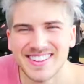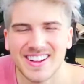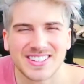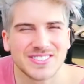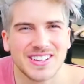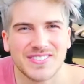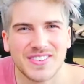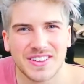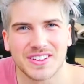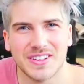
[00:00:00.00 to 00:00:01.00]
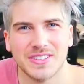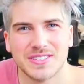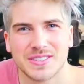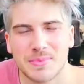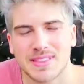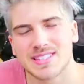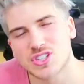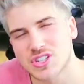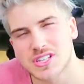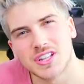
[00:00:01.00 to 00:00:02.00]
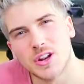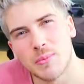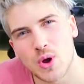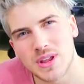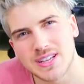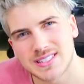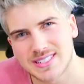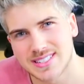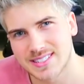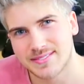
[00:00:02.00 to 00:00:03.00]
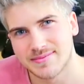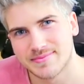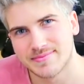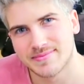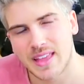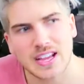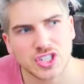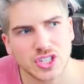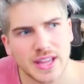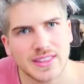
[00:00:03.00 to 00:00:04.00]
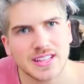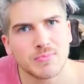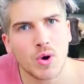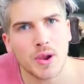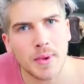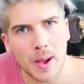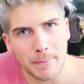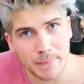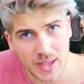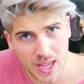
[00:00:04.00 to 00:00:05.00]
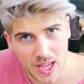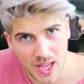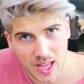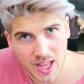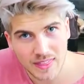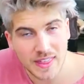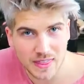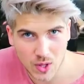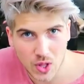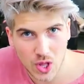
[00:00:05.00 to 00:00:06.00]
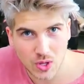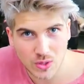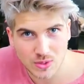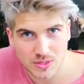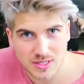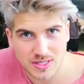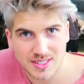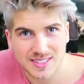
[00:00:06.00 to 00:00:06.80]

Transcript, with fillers: No, it's really for the clothes, but this is just a little bonus. Actually, I think it's more about me than the clothes.